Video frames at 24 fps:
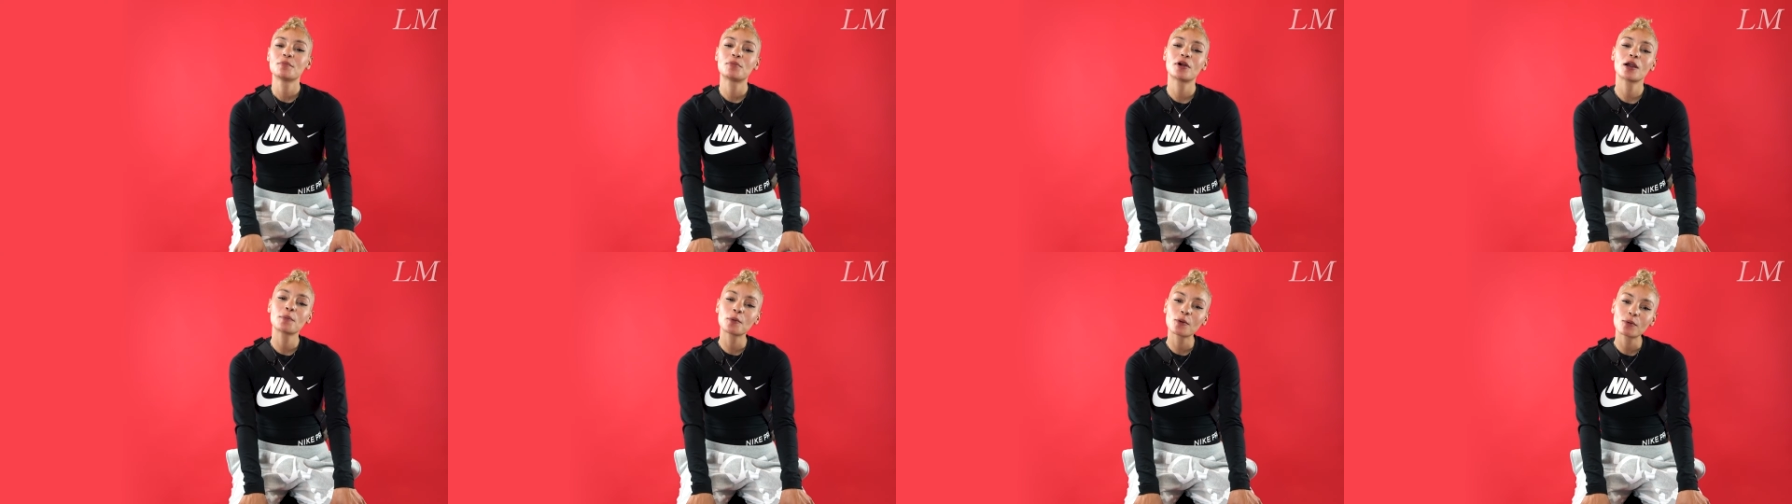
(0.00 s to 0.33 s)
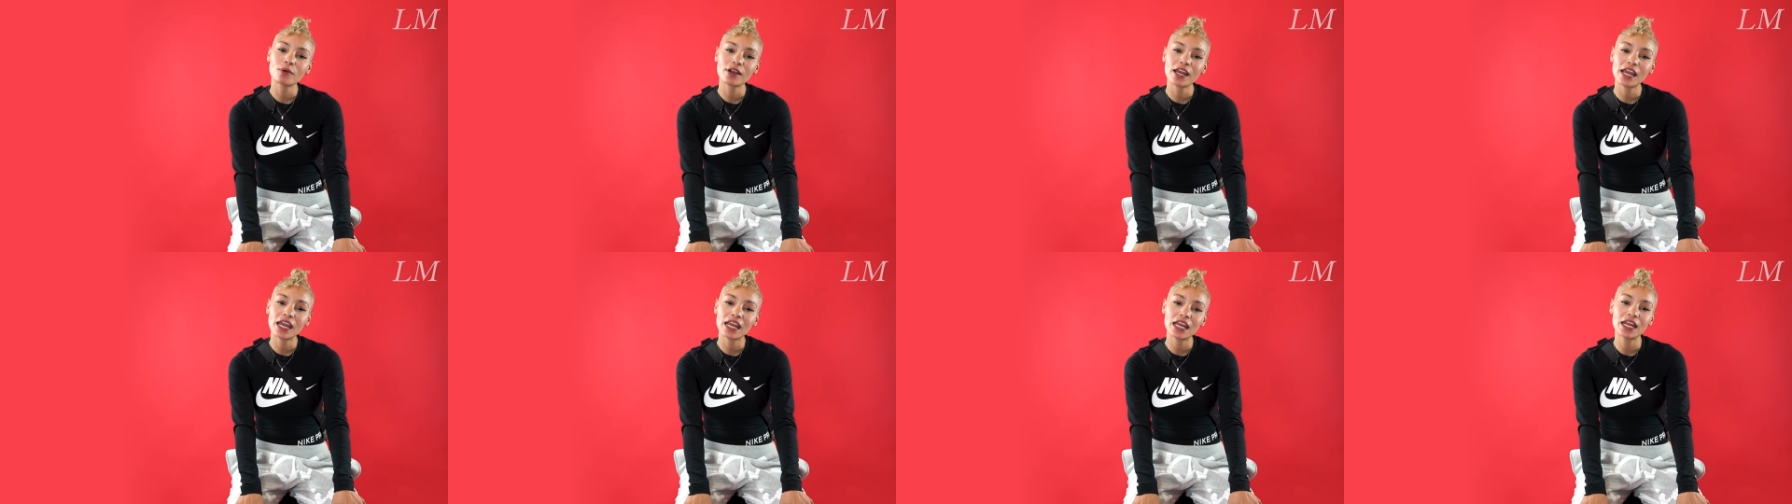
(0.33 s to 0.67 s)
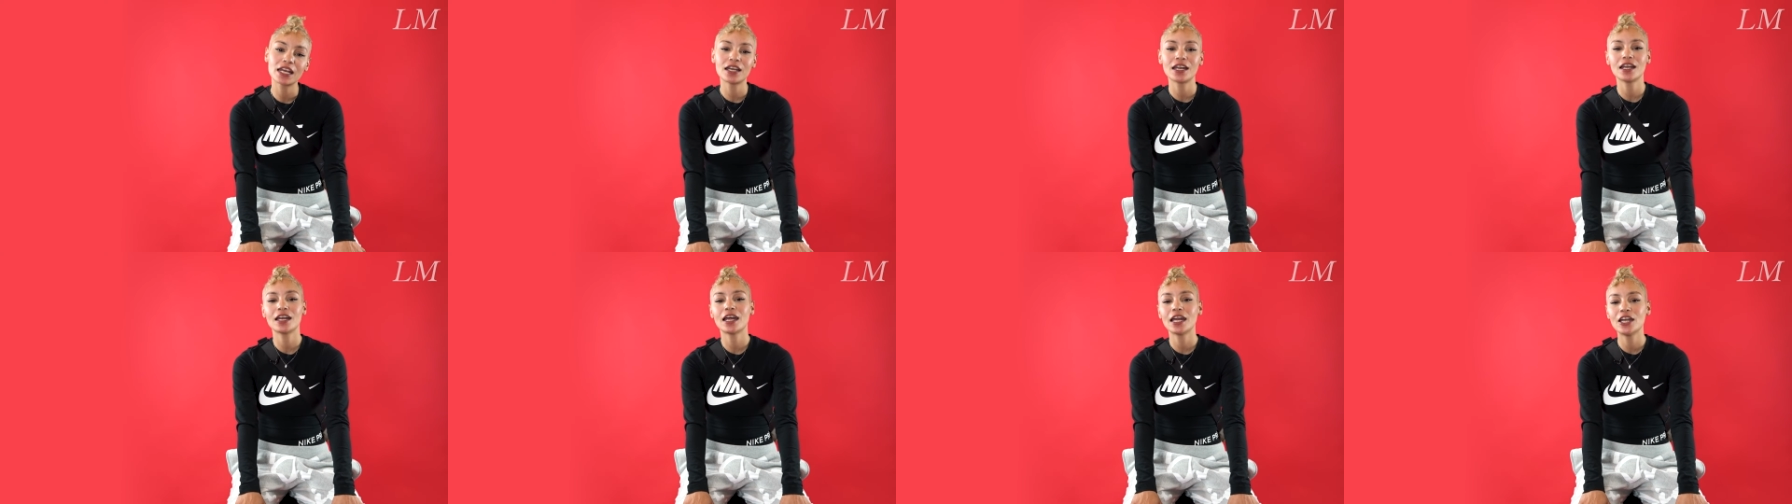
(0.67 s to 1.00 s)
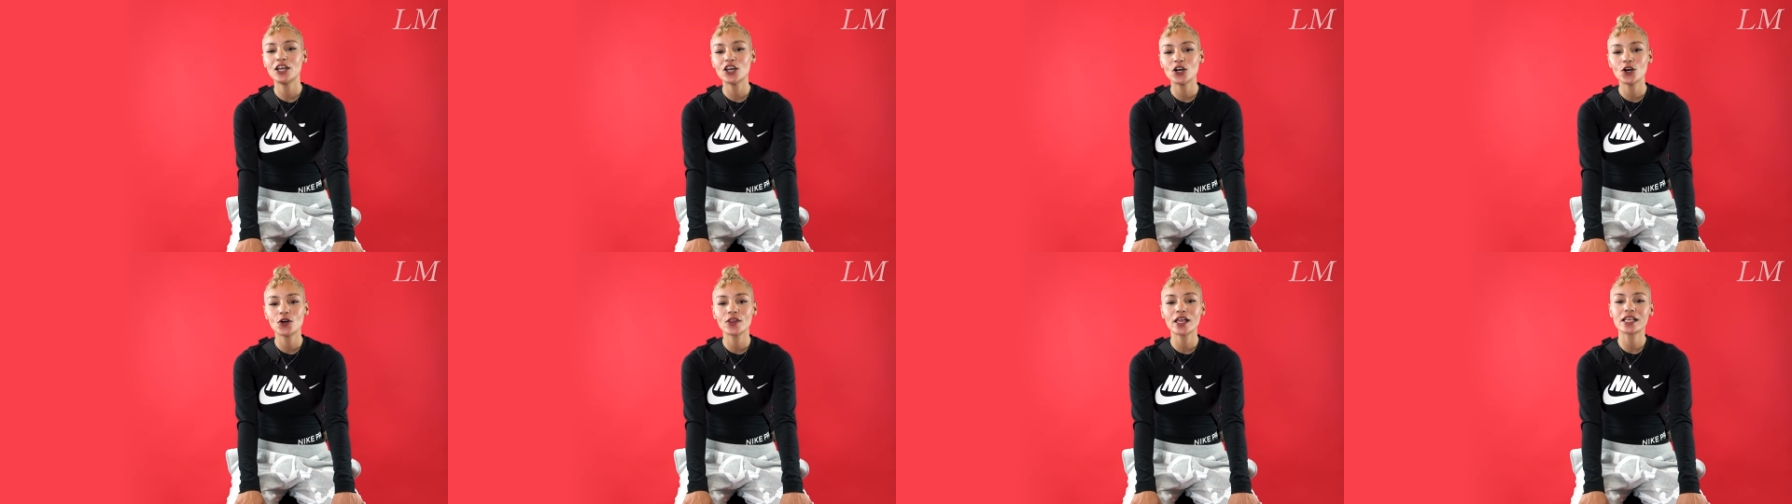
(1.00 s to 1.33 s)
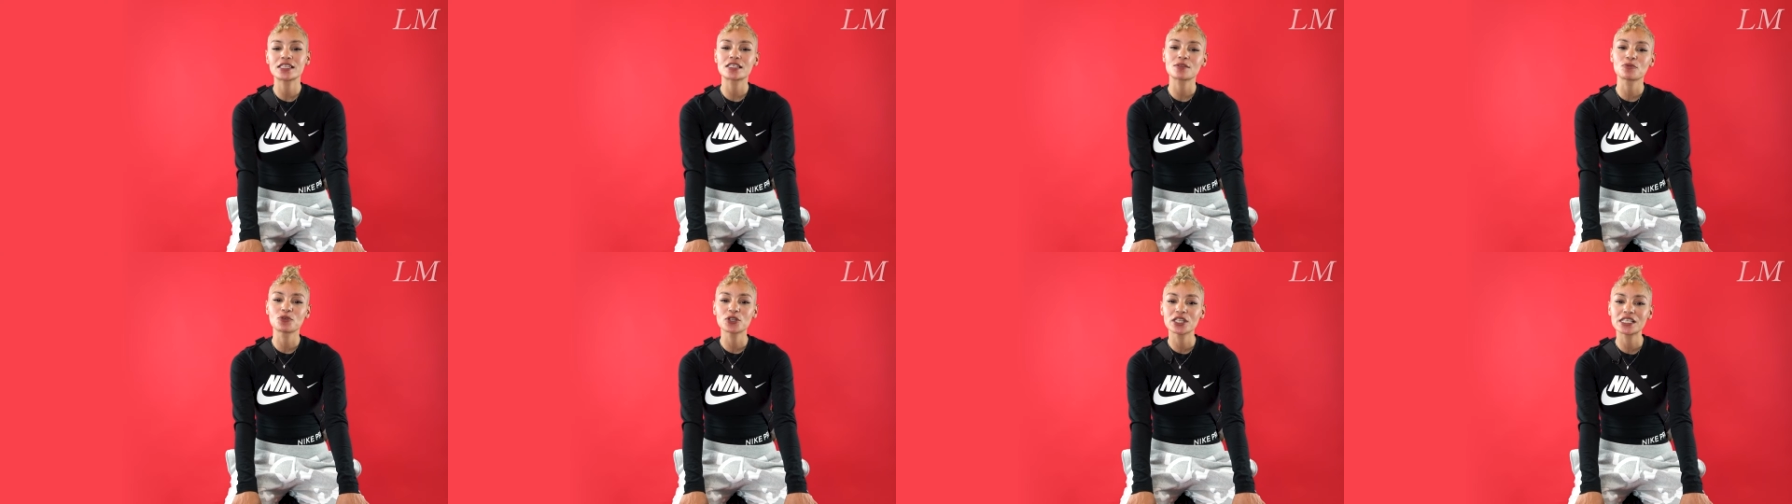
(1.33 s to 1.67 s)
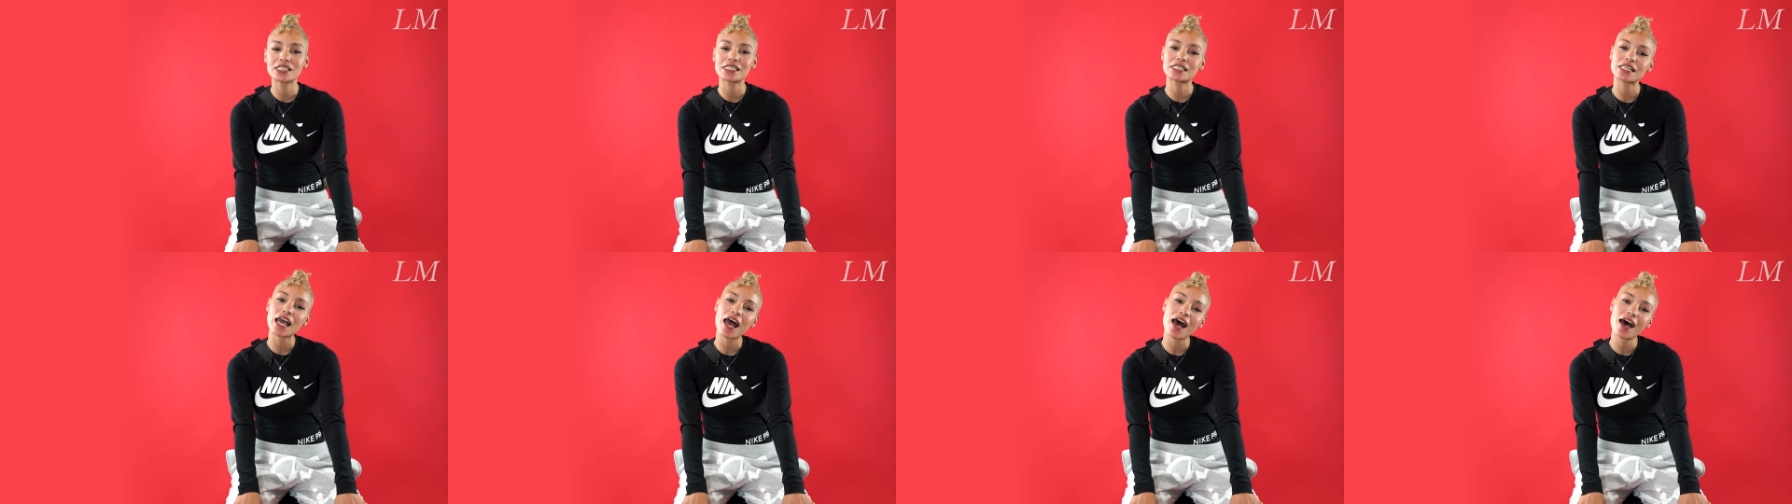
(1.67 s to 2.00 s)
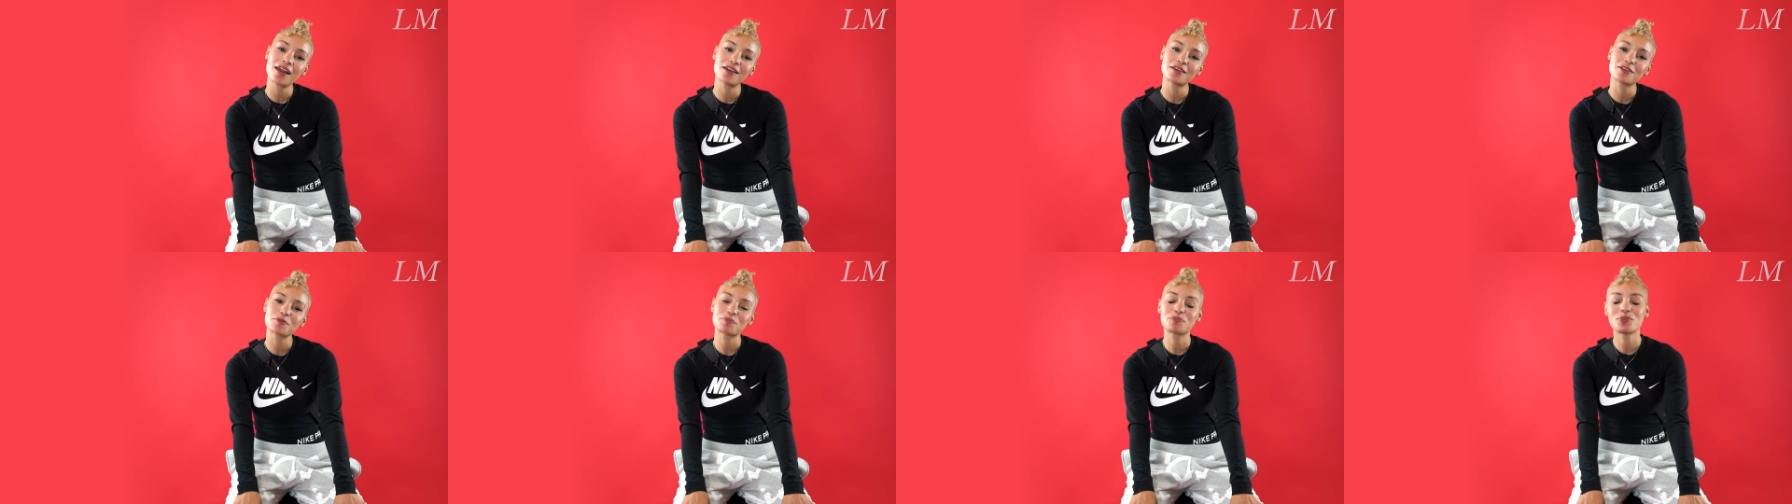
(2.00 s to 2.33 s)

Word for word: Purple Rain, and I know that's a really sad and